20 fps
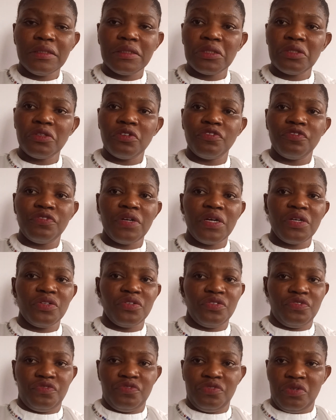instead of
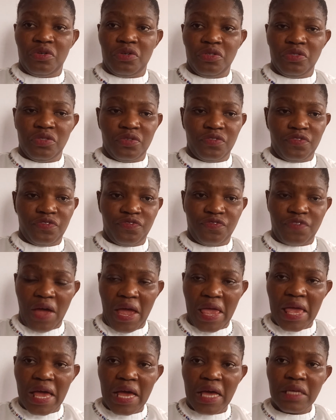bearing the full cost of
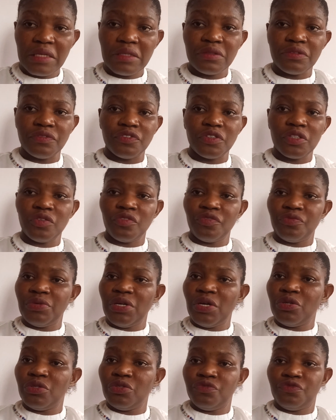fire, instead of
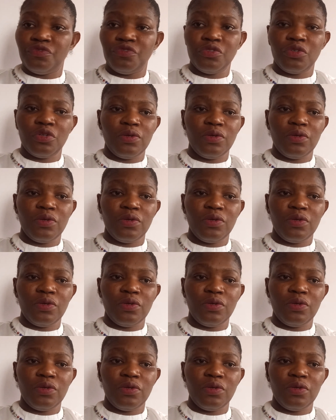bearing the full